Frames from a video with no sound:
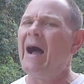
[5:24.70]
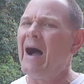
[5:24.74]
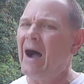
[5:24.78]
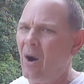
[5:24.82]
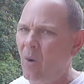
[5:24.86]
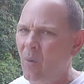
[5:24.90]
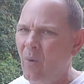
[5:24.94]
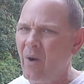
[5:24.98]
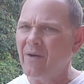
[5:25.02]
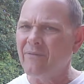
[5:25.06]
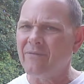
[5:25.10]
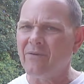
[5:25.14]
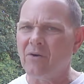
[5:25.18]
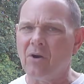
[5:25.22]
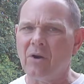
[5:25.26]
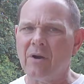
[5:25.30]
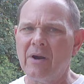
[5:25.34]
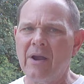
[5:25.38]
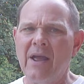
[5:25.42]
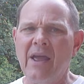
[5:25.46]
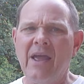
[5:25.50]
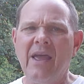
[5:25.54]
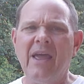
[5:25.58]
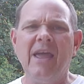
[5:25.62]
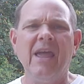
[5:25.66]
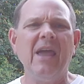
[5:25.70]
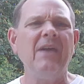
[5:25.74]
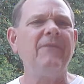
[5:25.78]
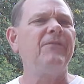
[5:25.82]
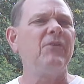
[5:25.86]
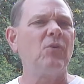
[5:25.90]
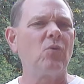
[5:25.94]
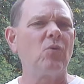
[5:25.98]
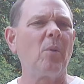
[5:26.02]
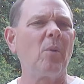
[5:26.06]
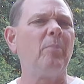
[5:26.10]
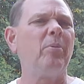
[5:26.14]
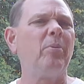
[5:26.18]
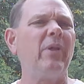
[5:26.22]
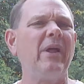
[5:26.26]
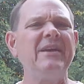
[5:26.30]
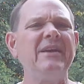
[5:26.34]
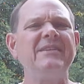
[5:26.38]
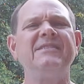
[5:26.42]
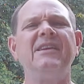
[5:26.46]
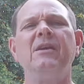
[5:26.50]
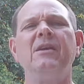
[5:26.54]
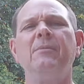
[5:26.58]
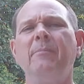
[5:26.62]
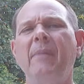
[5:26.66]
However, if you're
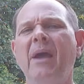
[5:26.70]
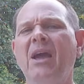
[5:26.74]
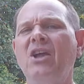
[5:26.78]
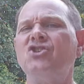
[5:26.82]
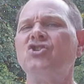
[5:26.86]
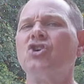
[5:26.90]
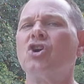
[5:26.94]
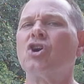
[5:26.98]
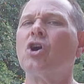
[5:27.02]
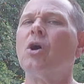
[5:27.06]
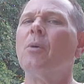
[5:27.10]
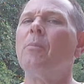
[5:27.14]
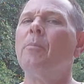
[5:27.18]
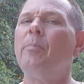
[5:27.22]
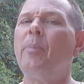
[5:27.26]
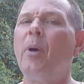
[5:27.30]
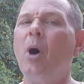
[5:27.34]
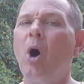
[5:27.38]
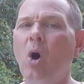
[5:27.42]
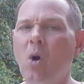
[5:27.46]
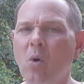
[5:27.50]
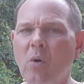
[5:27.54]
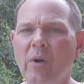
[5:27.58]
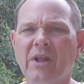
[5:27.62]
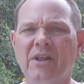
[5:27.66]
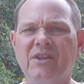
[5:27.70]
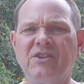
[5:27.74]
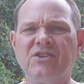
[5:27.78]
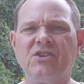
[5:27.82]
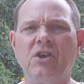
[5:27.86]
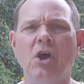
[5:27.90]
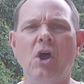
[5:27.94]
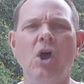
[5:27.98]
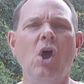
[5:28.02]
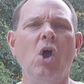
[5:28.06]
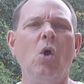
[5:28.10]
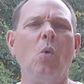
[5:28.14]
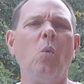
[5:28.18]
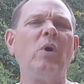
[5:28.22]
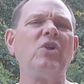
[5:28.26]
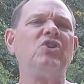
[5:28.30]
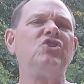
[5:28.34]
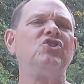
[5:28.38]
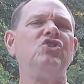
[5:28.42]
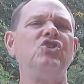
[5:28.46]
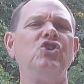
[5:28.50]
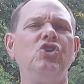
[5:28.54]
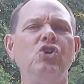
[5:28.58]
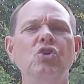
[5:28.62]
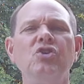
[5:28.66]
replacing major components,
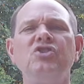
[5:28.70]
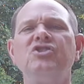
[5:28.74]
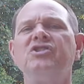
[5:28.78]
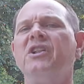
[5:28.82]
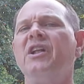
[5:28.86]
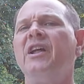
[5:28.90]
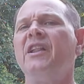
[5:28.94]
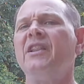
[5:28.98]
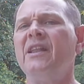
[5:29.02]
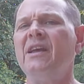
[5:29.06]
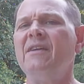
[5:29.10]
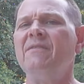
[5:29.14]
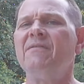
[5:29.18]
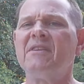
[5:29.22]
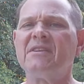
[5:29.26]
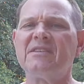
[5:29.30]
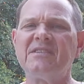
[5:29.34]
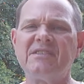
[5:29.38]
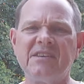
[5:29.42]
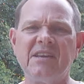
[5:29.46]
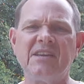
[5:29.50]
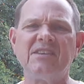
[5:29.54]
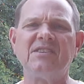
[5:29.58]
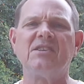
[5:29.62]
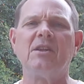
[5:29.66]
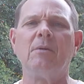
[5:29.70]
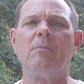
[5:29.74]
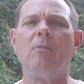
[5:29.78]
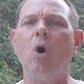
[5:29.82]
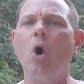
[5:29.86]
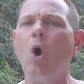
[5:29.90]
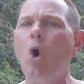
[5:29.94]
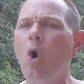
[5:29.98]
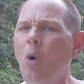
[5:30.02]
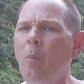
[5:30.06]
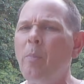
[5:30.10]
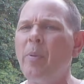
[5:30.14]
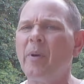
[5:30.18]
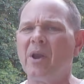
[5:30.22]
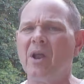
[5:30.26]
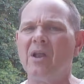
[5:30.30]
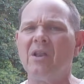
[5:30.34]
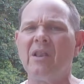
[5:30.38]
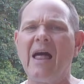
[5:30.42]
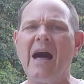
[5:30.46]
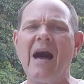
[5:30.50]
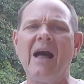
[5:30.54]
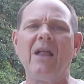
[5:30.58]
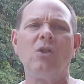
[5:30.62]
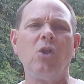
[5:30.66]
which usually leave the system open a
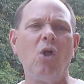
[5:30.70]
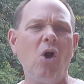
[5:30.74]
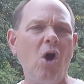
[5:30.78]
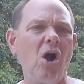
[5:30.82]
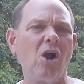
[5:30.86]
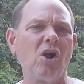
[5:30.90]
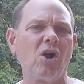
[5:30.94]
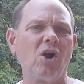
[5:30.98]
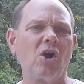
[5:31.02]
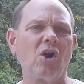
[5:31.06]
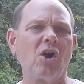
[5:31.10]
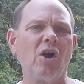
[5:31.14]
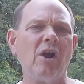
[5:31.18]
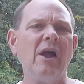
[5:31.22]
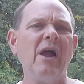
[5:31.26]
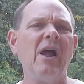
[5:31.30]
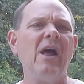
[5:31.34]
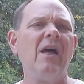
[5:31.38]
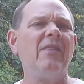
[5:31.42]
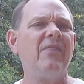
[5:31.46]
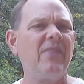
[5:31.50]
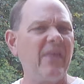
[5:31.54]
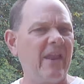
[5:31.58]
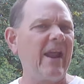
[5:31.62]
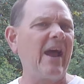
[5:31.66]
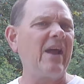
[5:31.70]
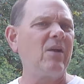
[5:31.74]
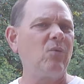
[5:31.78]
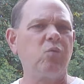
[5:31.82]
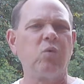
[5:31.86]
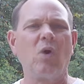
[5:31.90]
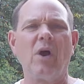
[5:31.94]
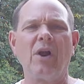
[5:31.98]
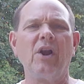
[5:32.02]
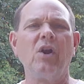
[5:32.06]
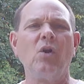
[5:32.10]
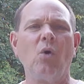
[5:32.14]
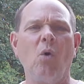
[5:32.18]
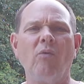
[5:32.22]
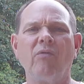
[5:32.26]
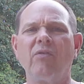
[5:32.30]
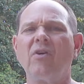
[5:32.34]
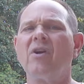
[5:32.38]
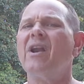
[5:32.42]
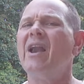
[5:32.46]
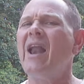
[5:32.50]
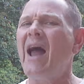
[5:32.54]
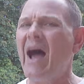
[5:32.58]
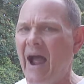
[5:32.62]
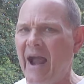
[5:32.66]
lot longer, then I'd run it
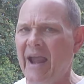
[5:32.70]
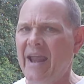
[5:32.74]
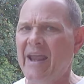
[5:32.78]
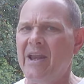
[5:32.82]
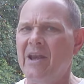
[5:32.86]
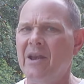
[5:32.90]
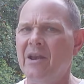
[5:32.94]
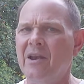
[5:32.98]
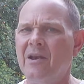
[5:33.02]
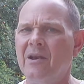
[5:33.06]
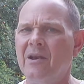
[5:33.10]
overnight.